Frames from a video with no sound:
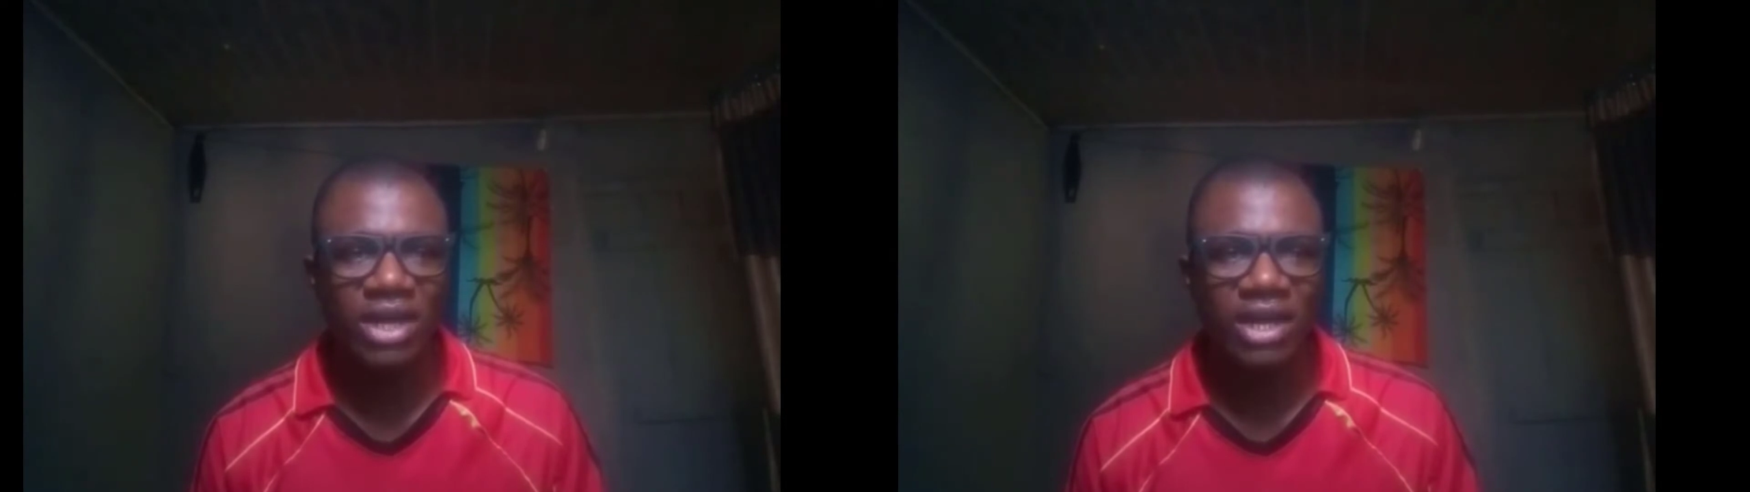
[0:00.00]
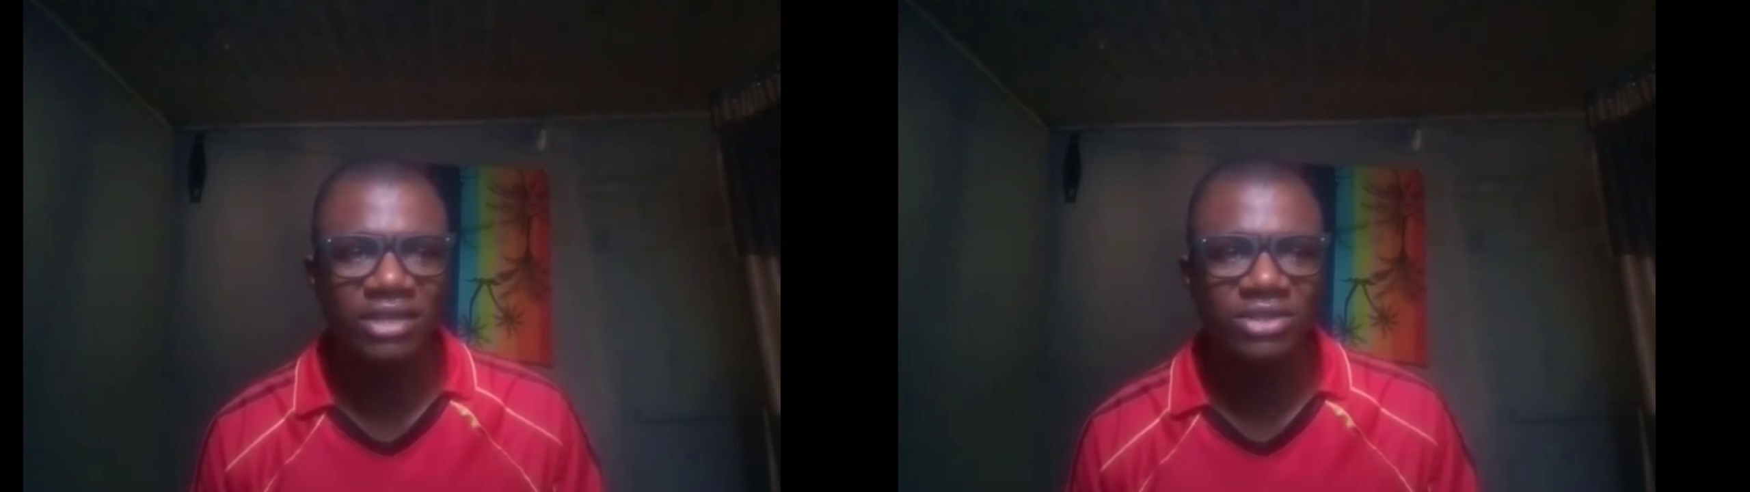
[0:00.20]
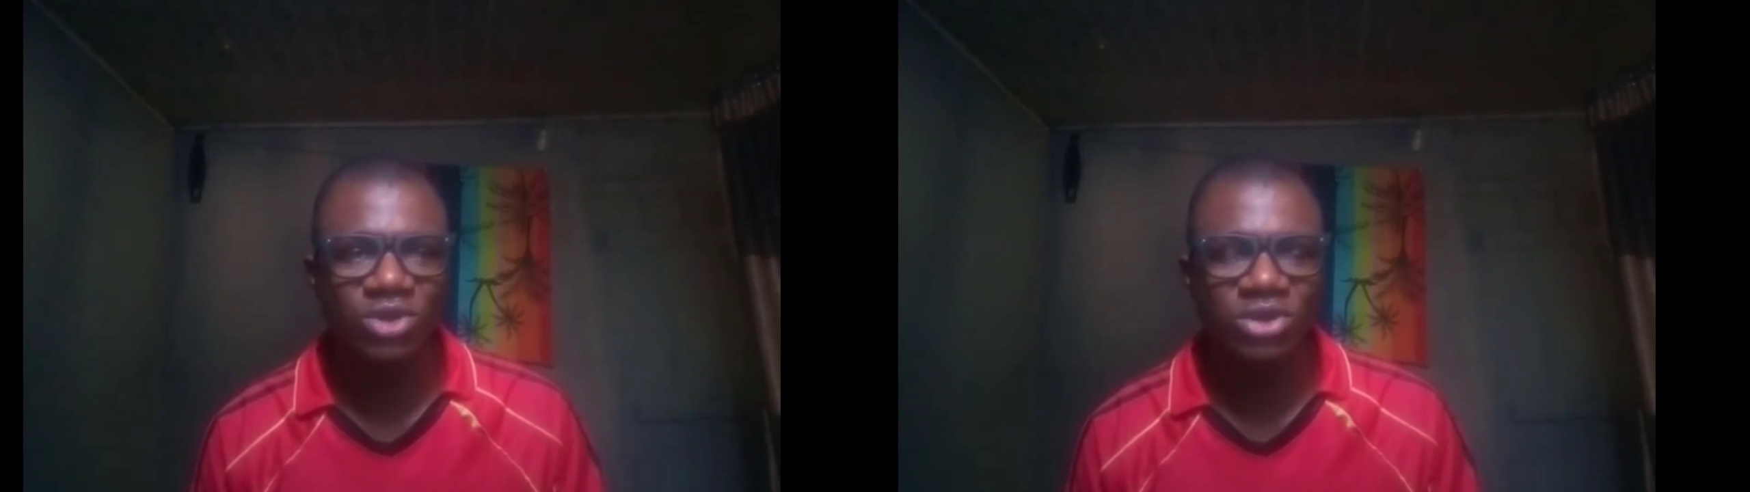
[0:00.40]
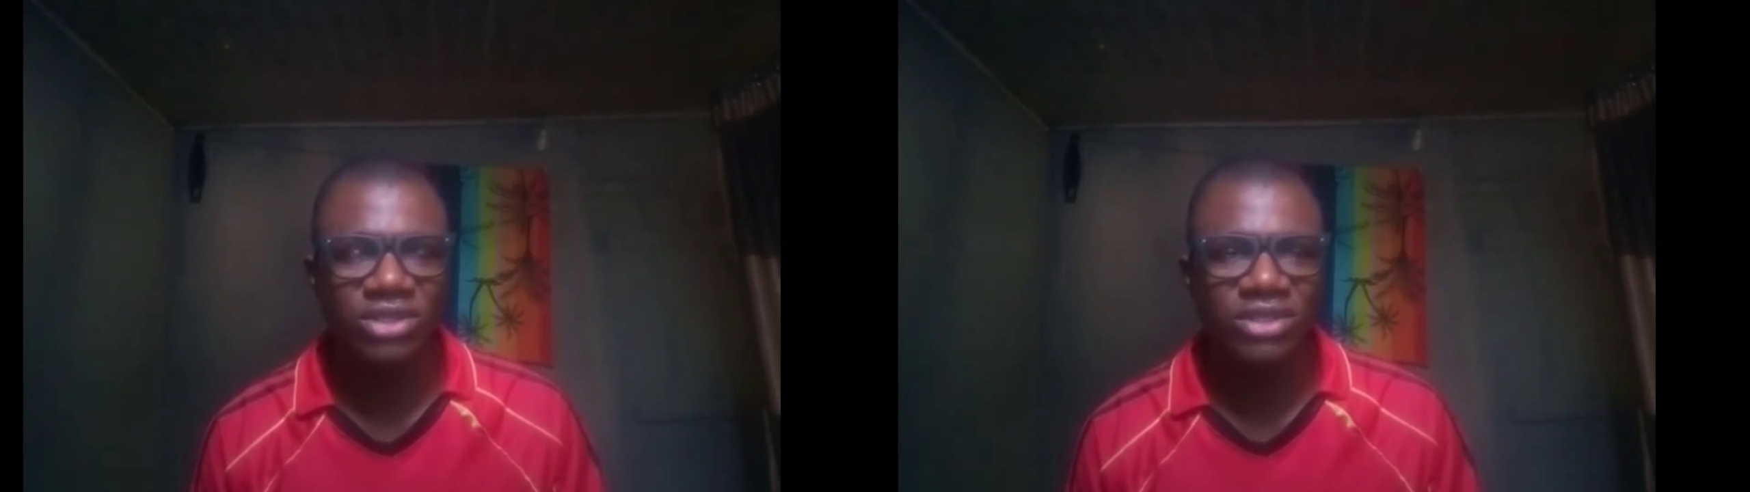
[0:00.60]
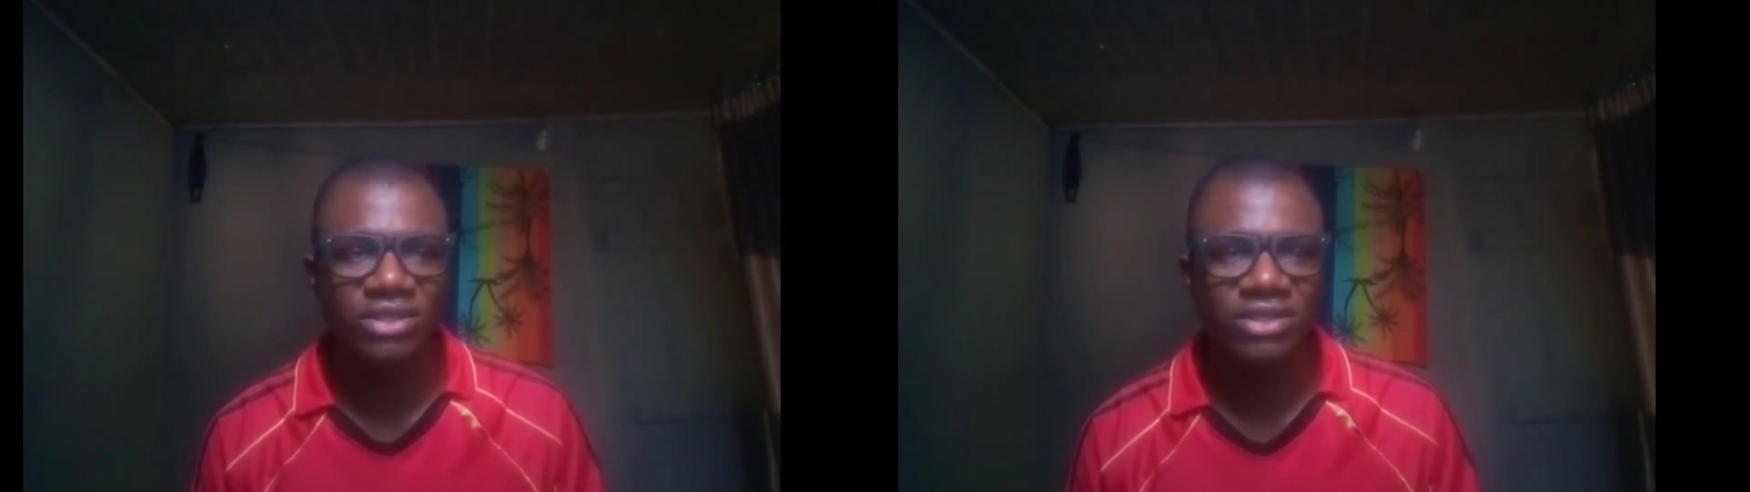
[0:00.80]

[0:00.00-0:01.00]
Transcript: I just